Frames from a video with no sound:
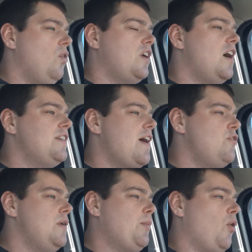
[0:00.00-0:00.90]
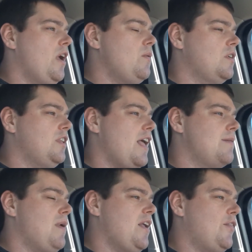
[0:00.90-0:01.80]
Well, it got down to a point where,
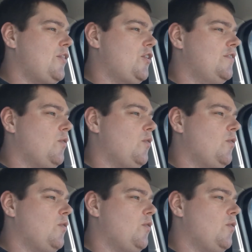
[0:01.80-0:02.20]
like, my 3rd,